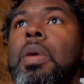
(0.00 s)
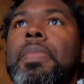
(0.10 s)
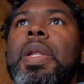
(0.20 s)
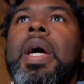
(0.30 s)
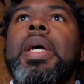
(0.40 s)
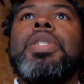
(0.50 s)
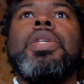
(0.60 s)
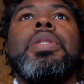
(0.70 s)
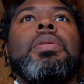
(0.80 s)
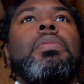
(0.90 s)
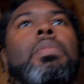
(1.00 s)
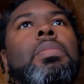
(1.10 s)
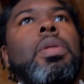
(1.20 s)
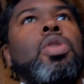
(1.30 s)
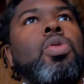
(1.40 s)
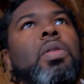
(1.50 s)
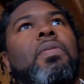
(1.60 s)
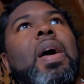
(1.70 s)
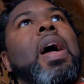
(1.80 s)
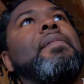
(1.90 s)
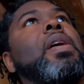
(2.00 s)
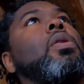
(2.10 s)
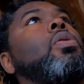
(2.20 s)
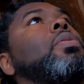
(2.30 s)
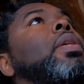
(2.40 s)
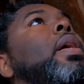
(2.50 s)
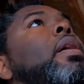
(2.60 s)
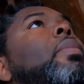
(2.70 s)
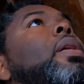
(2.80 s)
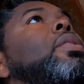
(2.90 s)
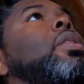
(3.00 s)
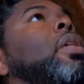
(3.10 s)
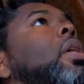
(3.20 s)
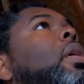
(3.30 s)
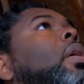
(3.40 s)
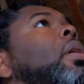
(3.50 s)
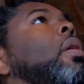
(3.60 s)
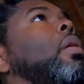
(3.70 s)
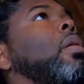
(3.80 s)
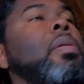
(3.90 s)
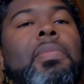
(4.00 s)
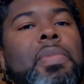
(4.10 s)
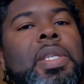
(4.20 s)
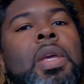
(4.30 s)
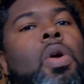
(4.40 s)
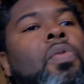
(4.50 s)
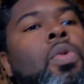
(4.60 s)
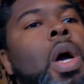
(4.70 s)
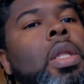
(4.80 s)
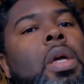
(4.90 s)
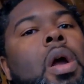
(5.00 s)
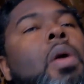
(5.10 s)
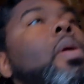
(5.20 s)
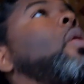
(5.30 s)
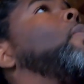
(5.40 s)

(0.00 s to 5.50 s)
obnoxious. Did you survive that whole time, my G? Mosquito flew out of the car when